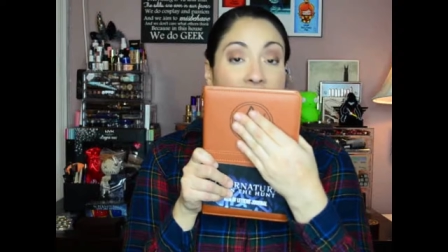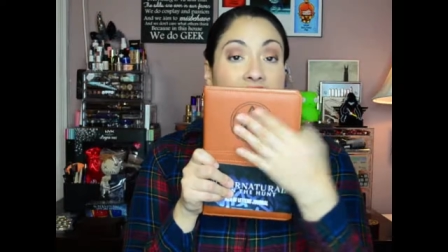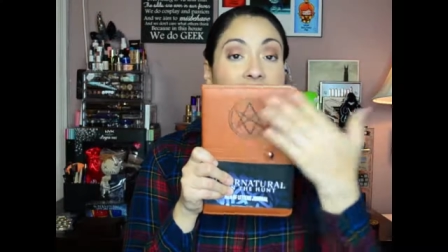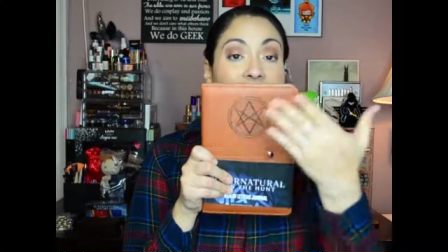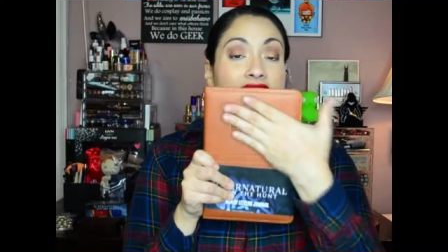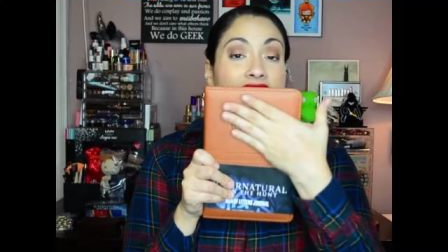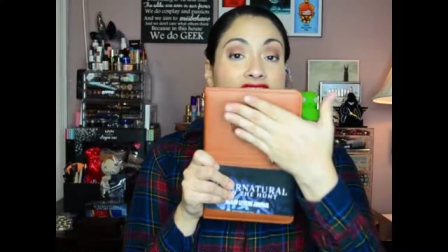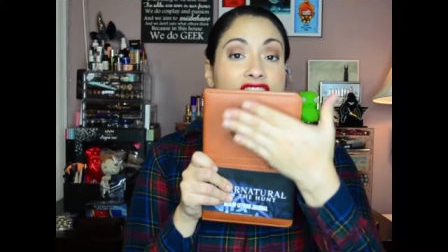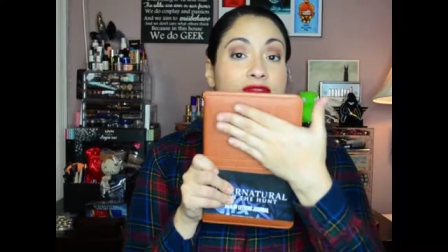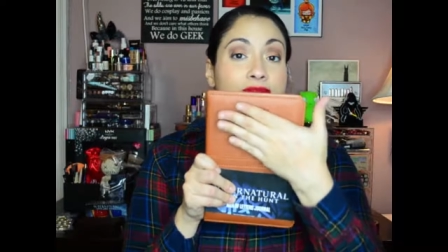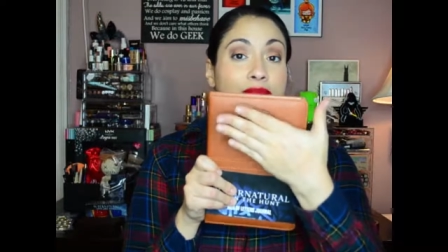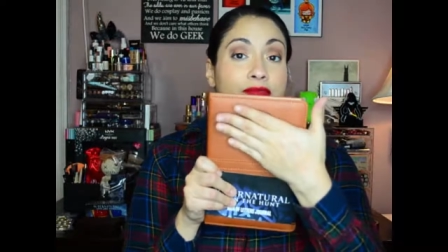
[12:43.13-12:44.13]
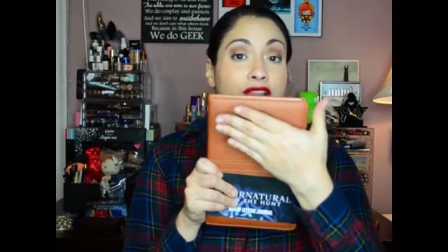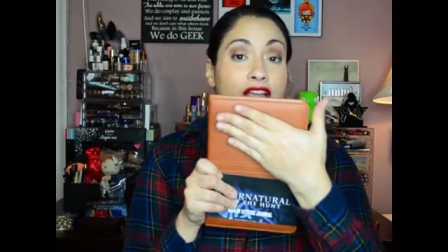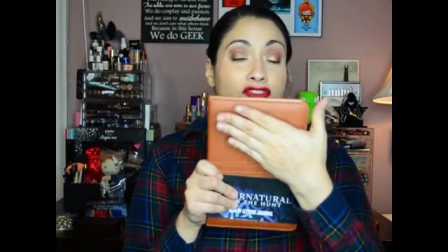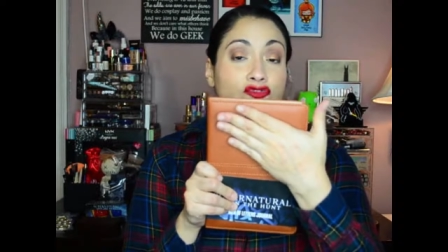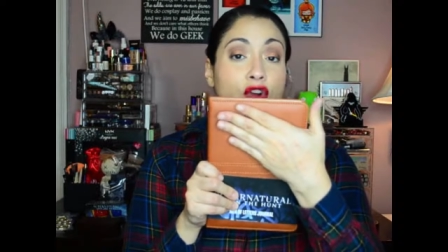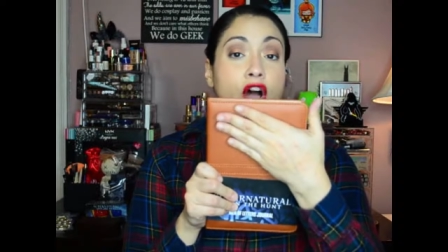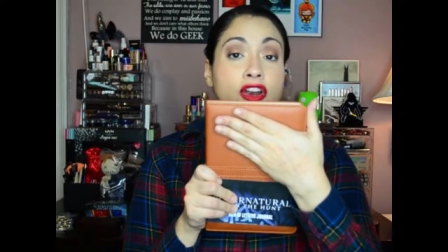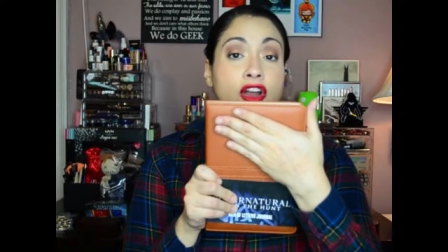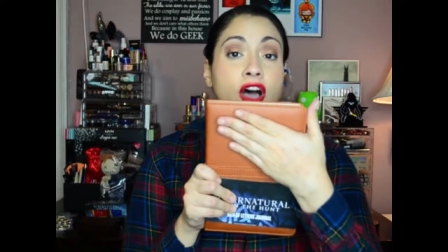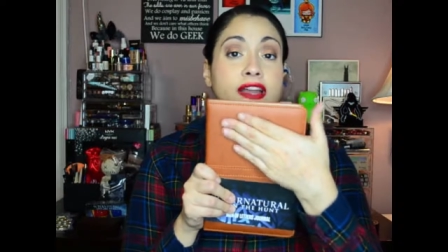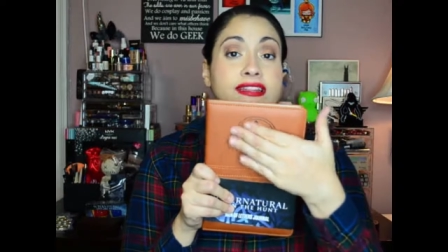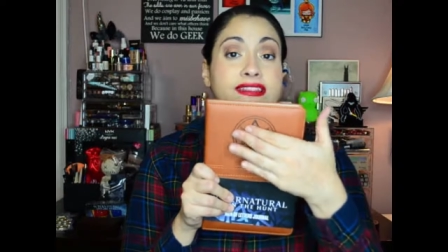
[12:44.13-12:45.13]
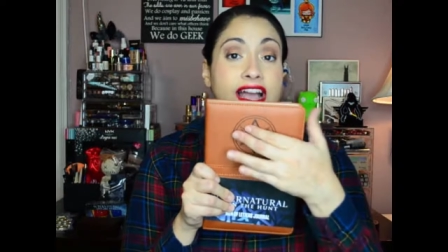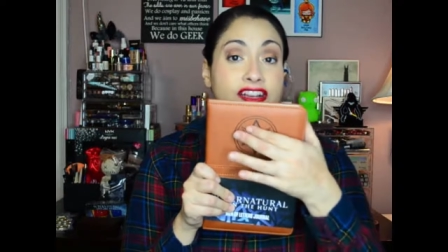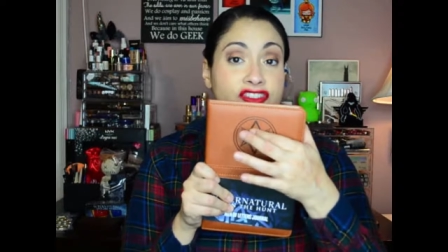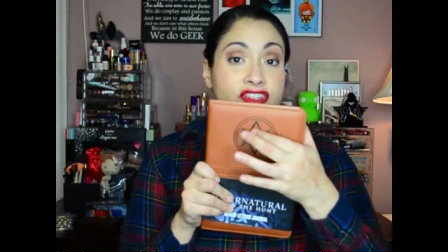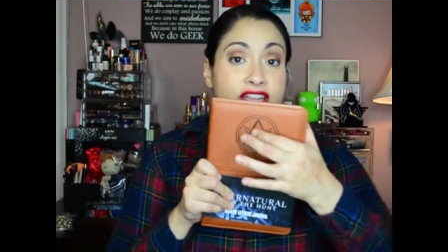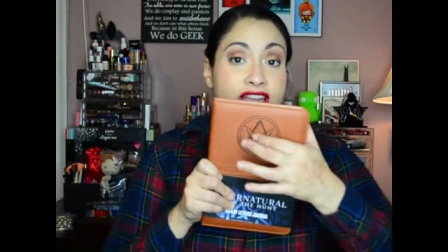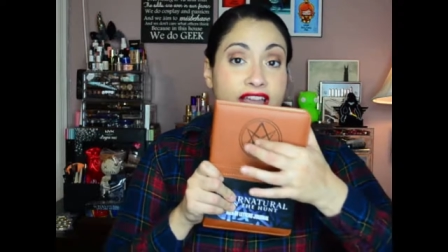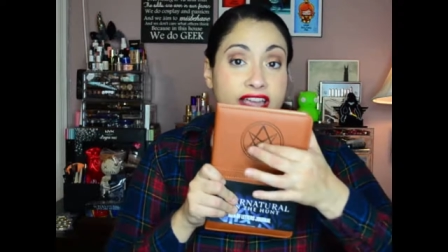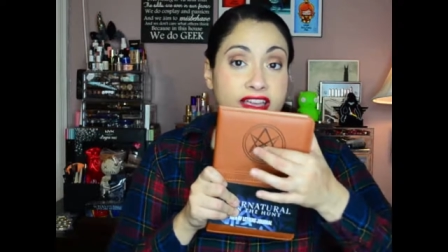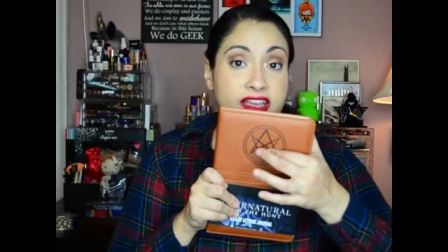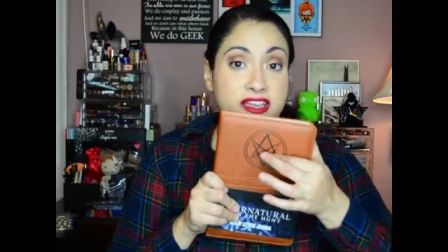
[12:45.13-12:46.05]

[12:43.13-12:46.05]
it's not just, like, drawn on, it's actually, like,